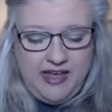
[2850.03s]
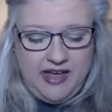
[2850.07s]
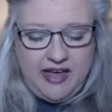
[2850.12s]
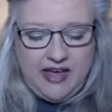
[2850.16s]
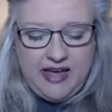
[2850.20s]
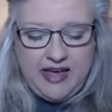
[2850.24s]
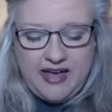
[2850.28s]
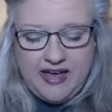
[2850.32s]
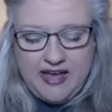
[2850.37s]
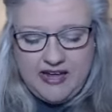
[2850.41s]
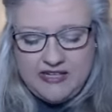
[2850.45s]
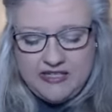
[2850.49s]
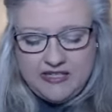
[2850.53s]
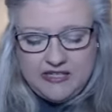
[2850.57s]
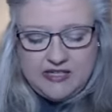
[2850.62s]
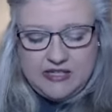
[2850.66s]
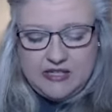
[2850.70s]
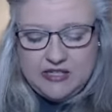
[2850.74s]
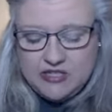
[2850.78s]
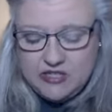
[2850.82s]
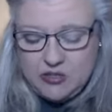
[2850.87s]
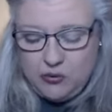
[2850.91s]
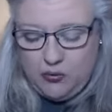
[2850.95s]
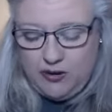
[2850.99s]
And
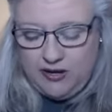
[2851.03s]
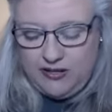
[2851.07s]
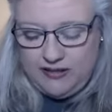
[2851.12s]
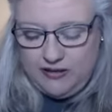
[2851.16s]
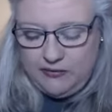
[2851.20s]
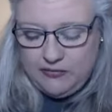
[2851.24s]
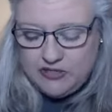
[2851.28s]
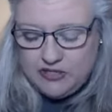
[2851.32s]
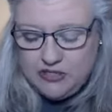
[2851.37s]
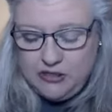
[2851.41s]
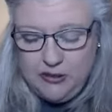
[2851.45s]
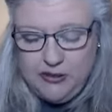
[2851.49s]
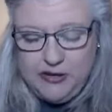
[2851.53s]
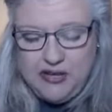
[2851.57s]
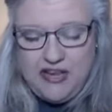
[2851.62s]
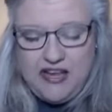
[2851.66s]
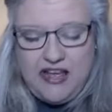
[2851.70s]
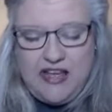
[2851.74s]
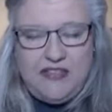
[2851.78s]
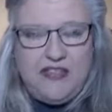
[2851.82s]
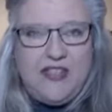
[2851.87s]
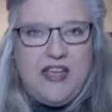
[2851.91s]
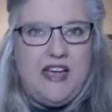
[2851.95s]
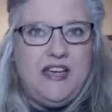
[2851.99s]
so while I was
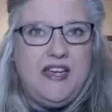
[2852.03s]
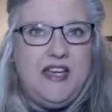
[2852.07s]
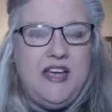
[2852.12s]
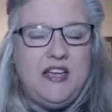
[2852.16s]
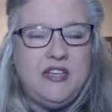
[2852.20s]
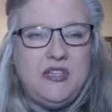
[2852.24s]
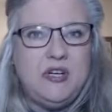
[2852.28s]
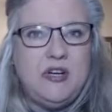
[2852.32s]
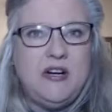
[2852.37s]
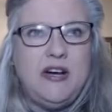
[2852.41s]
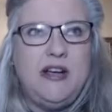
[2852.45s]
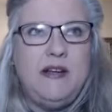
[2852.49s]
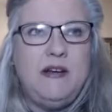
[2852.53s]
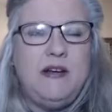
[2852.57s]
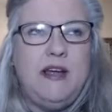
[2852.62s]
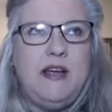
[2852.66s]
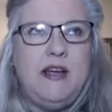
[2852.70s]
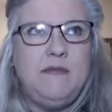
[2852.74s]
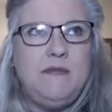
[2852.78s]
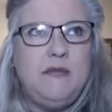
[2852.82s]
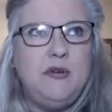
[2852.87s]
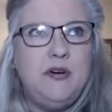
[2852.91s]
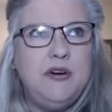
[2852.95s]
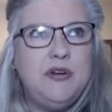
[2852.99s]
looking at that yesterday and,
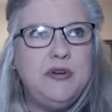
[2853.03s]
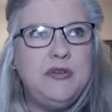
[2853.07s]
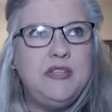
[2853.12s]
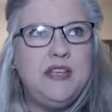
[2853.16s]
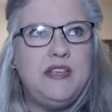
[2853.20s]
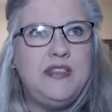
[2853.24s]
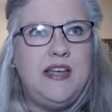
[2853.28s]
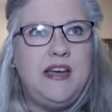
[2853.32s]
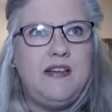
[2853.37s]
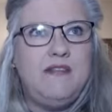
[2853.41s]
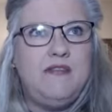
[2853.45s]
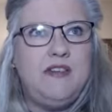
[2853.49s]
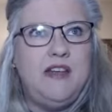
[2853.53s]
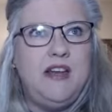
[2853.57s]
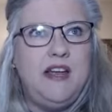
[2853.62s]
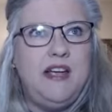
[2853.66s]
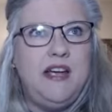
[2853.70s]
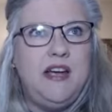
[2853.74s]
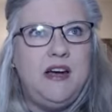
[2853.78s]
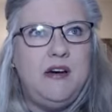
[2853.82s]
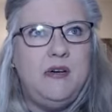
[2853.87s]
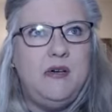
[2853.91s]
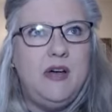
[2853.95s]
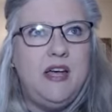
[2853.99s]
and producing that
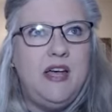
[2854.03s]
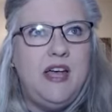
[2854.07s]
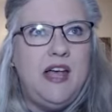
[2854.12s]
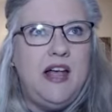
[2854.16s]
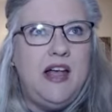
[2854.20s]
video,